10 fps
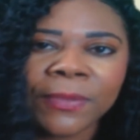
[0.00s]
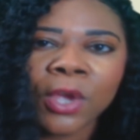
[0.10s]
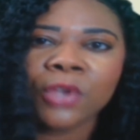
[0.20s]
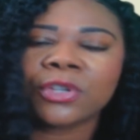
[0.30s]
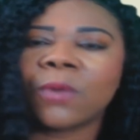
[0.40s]

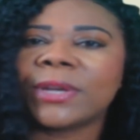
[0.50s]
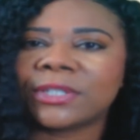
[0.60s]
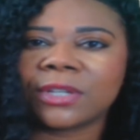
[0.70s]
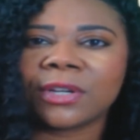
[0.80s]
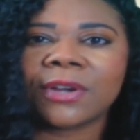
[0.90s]
So I went
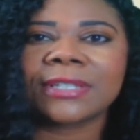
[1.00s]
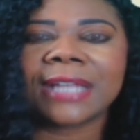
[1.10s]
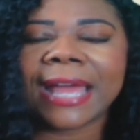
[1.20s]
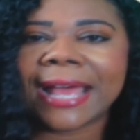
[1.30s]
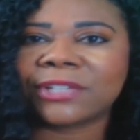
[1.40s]
to the nurse and
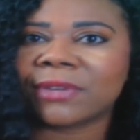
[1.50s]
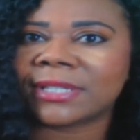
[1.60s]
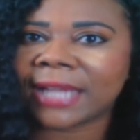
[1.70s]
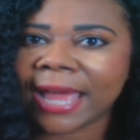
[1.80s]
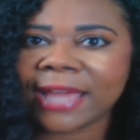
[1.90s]
I asked her, I
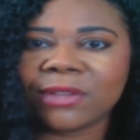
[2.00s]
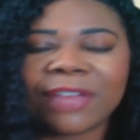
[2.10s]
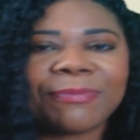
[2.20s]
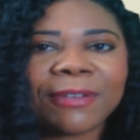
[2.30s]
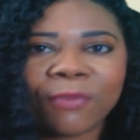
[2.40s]
said, hey, you
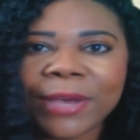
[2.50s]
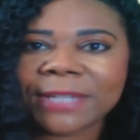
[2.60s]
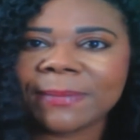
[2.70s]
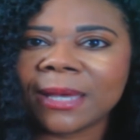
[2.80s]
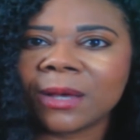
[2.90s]
left me a
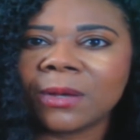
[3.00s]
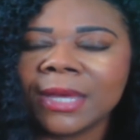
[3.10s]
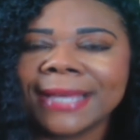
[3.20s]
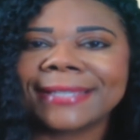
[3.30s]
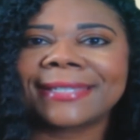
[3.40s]
voicemail
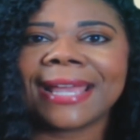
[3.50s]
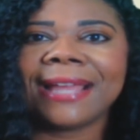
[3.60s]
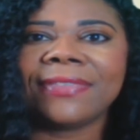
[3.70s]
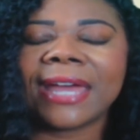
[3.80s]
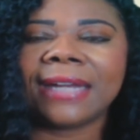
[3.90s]

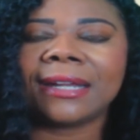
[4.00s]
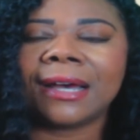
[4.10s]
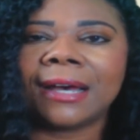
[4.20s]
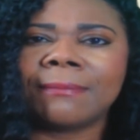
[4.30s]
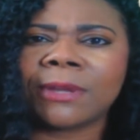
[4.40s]
saying
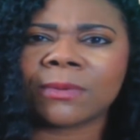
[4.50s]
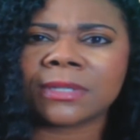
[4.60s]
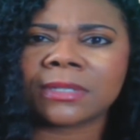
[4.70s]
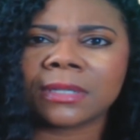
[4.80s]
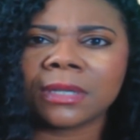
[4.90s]
that there
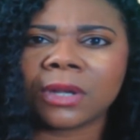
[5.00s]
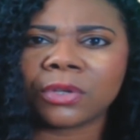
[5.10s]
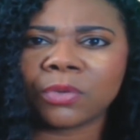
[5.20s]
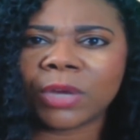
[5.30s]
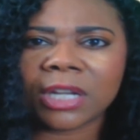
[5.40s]
was,
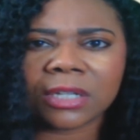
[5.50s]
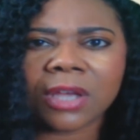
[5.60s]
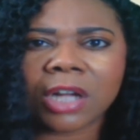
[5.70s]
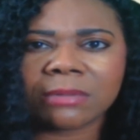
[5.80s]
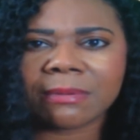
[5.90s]
you wanted to
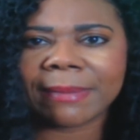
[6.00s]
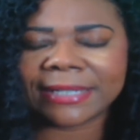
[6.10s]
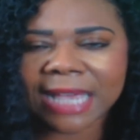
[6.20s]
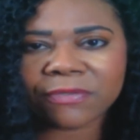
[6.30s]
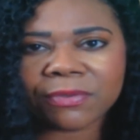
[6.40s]
talk to me about my
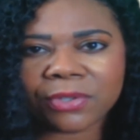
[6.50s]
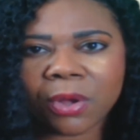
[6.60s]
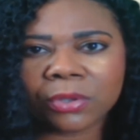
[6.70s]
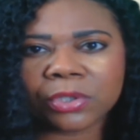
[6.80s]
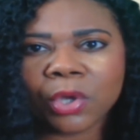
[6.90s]
test
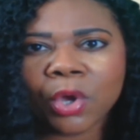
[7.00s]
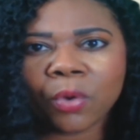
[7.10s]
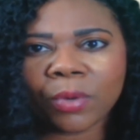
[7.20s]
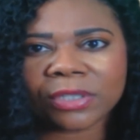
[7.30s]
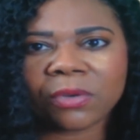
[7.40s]
results.
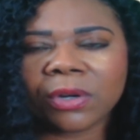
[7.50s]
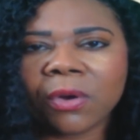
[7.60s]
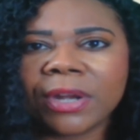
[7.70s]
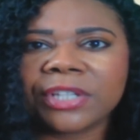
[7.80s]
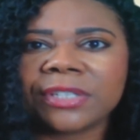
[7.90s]
What's going
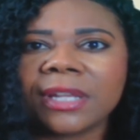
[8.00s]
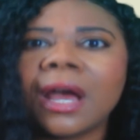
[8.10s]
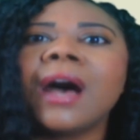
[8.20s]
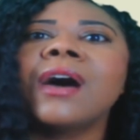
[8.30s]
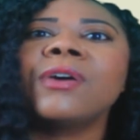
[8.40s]
on? And she said,
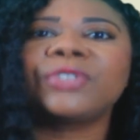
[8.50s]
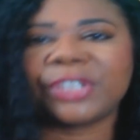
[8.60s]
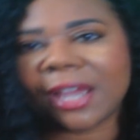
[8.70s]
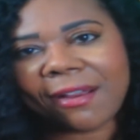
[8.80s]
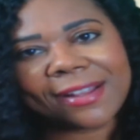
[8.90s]
oh,
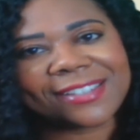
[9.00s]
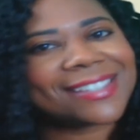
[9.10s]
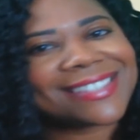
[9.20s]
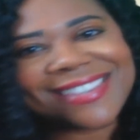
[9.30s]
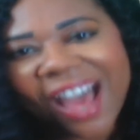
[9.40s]
Shara, it's
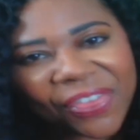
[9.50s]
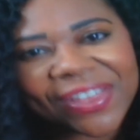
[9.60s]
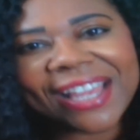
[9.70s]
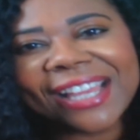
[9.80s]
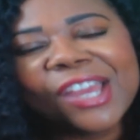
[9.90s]
just
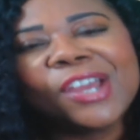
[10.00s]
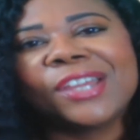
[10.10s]
nothing.